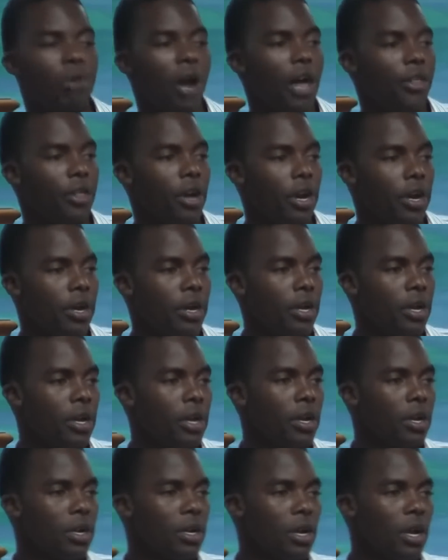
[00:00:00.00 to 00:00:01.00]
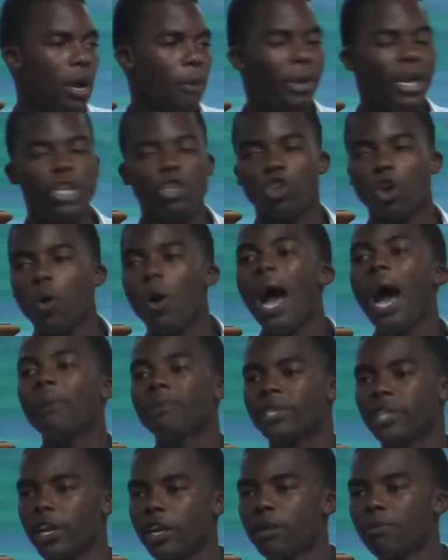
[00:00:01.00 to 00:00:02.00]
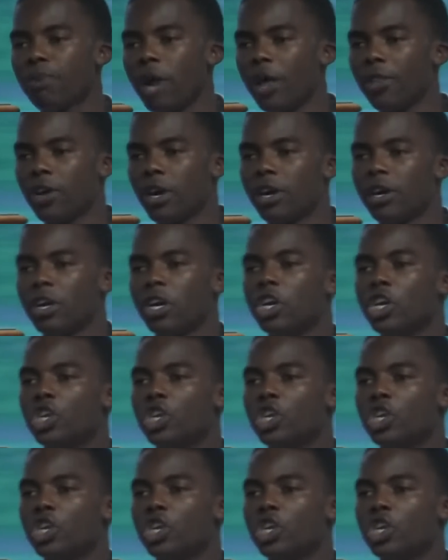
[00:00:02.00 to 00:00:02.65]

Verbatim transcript: brother. I mean Joab's little brother.